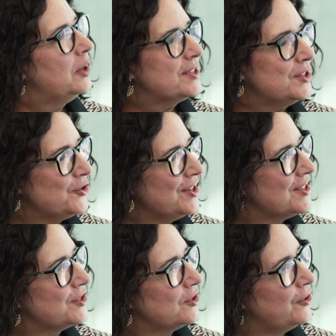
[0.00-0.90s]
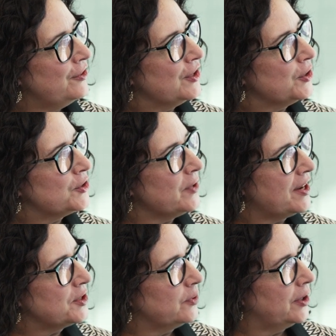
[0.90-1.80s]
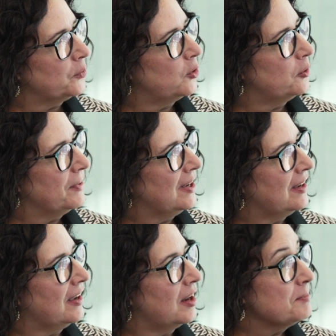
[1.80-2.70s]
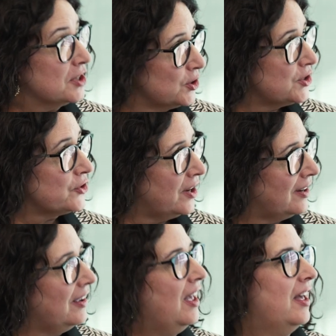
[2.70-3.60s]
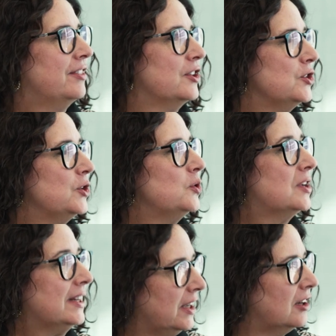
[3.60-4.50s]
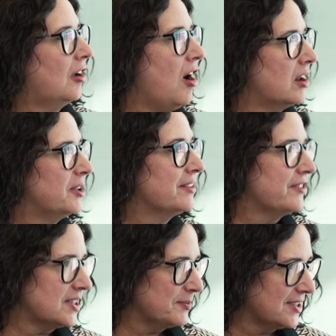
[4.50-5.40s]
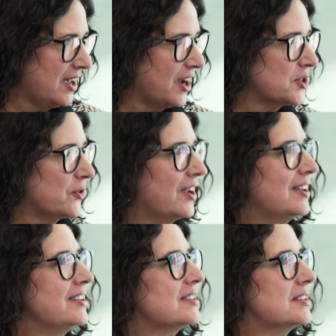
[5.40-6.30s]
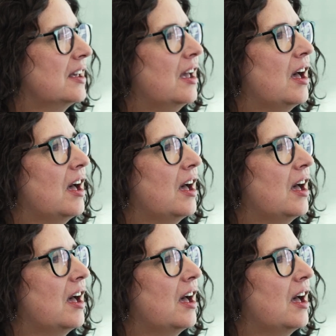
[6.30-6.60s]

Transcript: It was interesting to learn that your directorate will be administering the new clean economy investment tax credits